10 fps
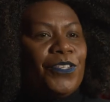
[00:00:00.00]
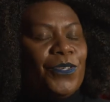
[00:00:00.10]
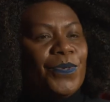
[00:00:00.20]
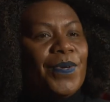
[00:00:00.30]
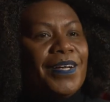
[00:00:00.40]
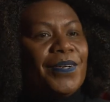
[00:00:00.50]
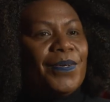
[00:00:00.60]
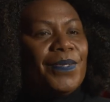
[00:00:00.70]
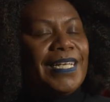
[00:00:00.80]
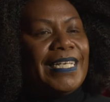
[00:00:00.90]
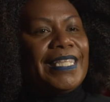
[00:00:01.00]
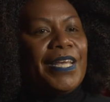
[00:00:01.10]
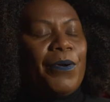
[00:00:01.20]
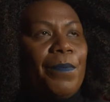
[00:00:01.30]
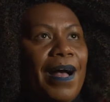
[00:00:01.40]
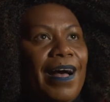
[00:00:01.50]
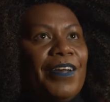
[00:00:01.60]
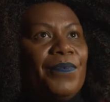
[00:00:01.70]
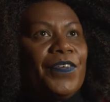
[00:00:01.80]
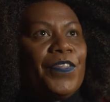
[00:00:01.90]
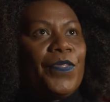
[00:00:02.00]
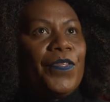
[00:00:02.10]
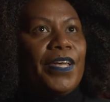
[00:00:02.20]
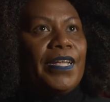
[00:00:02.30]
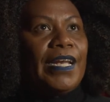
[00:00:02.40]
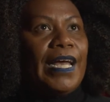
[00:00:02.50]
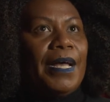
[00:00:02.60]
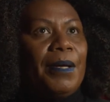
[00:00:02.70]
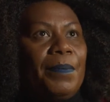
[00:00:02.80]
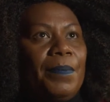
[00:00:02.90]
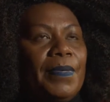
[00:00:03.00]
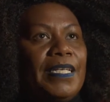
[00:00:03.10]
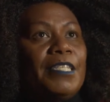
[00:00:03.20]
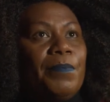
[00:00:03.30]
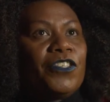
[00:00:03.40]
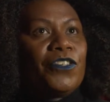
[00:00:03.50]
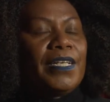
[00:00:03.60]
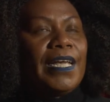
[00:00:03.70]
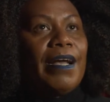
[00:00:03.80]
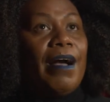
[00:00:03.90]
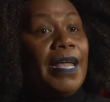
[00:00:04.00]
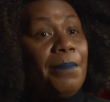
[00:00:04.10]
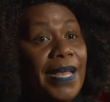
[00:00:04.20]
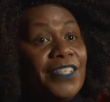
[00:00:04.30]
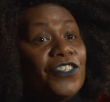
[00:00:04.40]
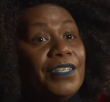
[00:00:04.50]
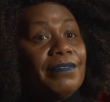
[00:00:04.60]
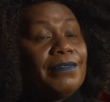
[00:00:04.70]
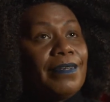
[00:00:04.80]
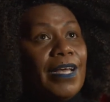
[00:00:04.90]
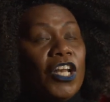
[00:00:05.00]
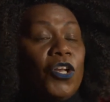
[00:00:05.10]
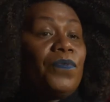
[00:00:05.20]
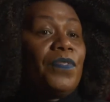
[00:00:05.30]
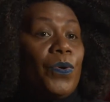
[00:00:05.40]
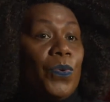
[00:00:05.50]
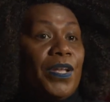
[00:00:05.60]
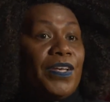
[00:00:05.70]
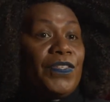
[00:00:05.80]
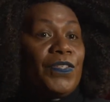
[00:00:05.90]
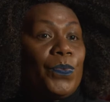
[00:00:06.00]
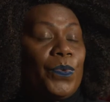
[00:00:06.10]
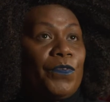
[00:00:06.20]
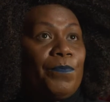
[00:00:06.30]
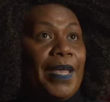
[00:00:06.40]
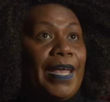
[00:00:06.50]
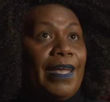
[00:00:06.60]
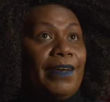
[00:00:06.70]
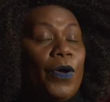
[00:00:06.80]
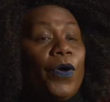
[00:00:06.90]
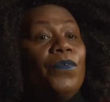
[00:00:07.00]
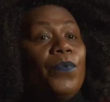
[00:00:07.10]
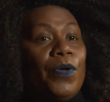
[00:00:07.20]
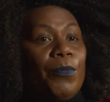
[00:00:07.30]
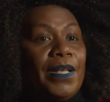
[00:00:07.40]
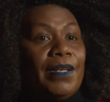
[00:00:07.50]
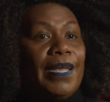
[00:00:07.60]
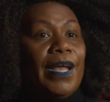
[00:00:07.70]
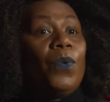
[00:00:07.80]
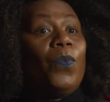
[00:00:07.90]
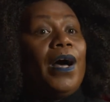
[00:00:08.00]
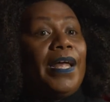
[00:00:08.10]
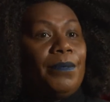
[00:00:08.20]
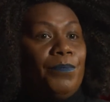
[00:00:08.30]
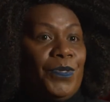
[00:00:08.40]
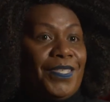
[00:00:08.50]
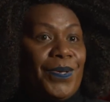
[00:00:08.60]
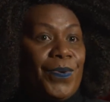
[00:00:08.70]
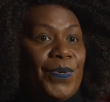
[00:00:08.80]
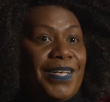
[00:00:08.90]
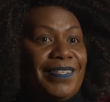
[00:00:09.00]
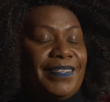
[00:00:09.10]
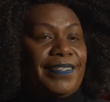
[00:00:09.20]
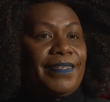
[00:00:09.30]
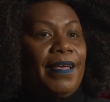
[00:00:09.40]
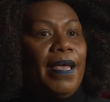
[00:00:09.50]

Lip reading: too, Uncle, is there a part of it that, especially I imagine, a lot of the audience would have been overwhelmingly a white music audience.